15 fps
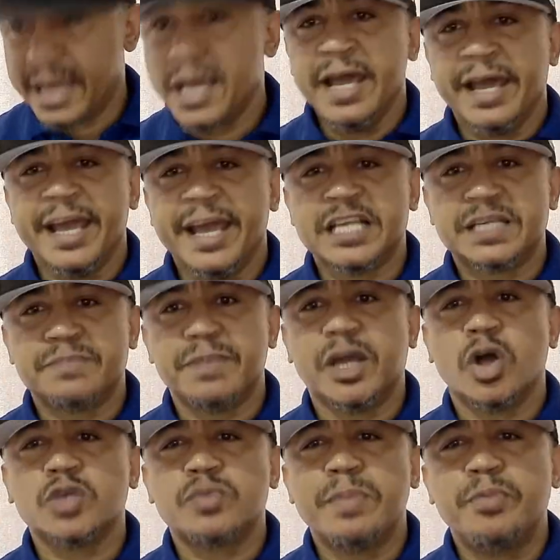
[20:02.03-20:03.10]
is
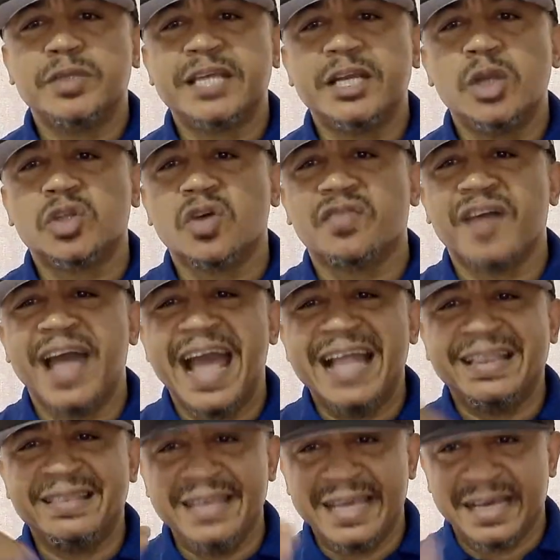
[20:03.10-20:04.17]
because we put a lot of
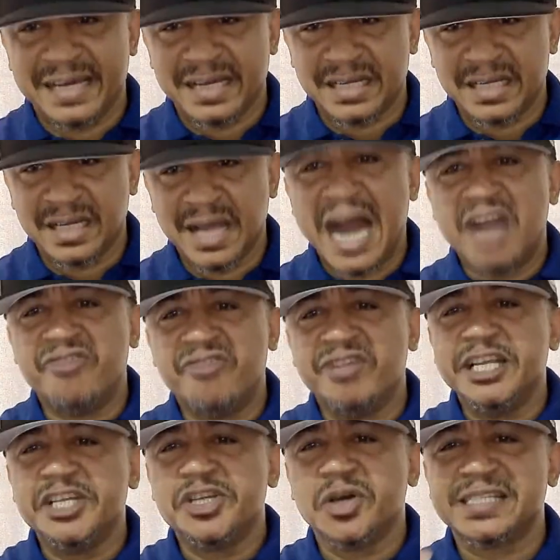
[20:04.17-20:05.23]
ethnic and
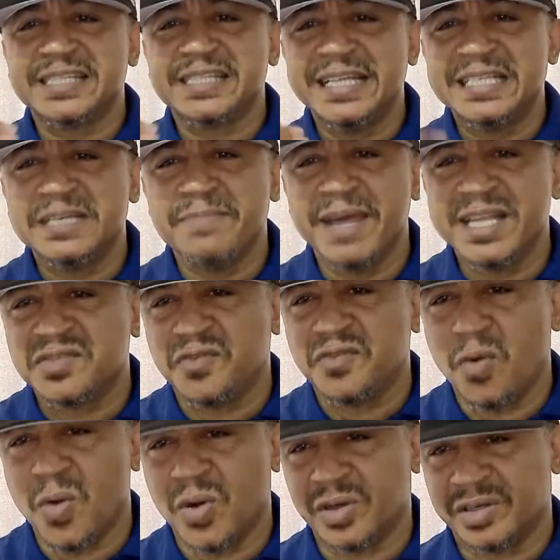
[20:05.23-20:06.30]
religious sentiments
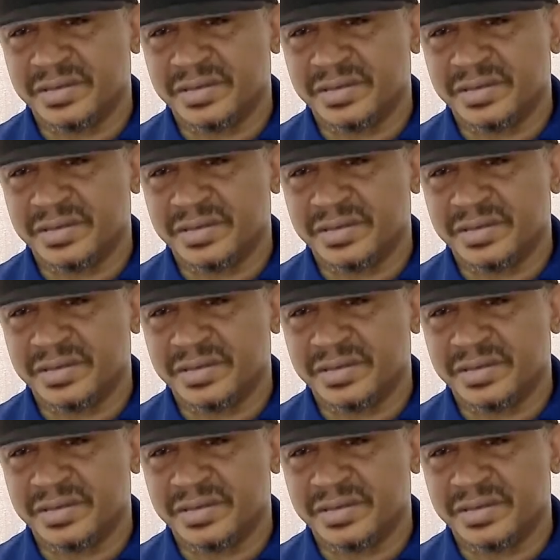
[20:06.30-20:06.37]
forward.